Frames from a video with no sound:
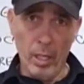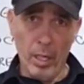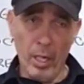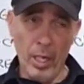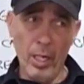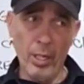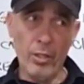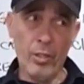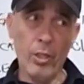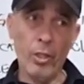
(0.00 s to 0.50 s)

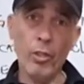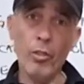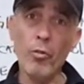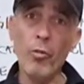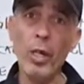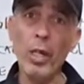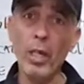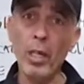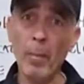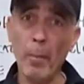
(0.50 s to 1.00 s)
is the New
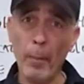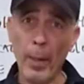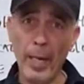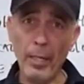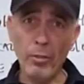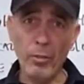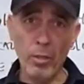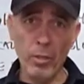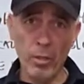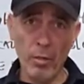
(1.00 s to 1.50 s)
England
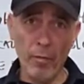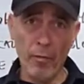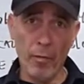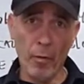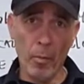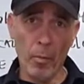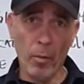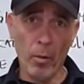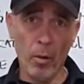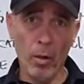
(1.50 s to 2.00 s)
Patriots in
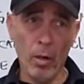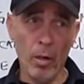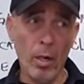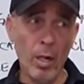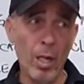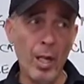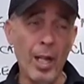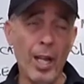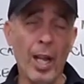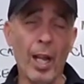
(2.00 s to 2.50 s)
football
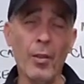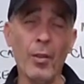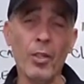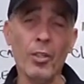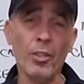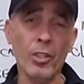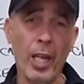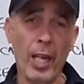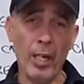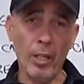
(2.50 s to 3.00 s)
and the
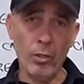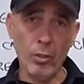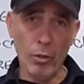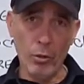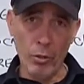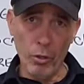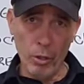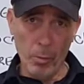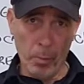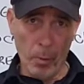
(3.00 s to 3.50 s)
San
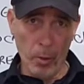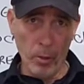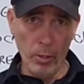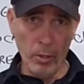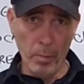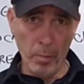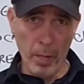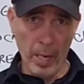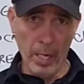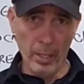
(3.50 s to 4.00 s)
Antonio Spurs
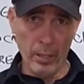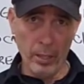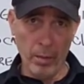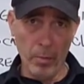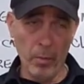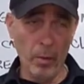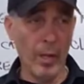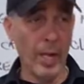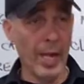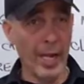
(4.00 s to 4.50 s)
in
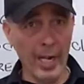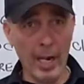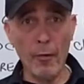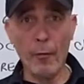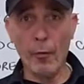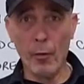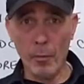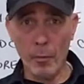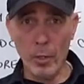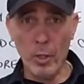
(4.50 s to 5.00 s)
basketball. And I'm
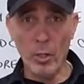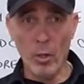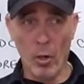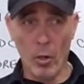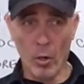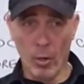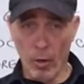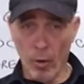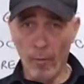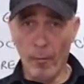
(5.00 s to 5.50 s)
from New
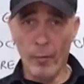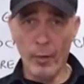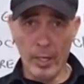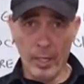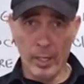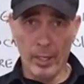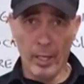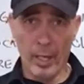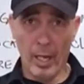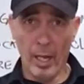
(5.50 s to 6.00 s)
York. Go
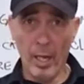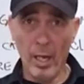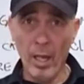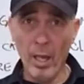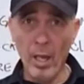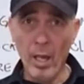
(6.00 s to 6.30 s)
figure that.